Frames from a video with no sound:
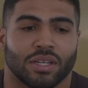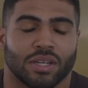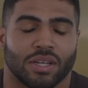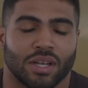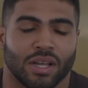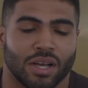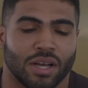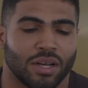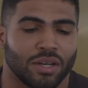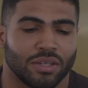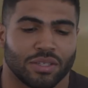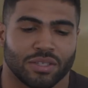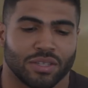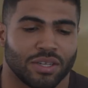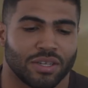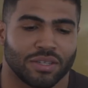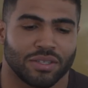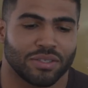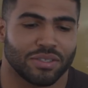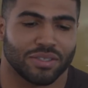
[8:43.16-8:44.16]
No.
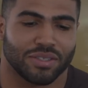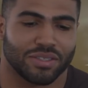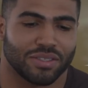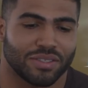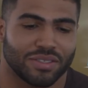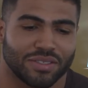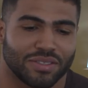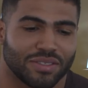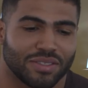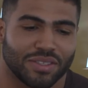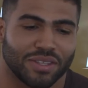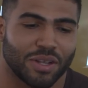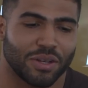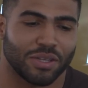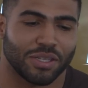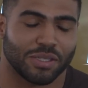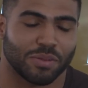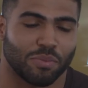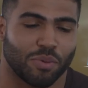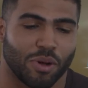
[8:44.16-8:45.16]
No
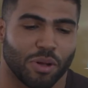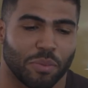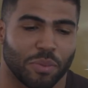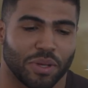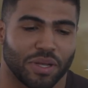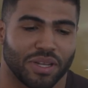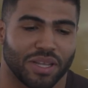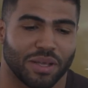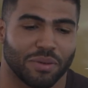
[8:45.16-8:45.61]
disappointment.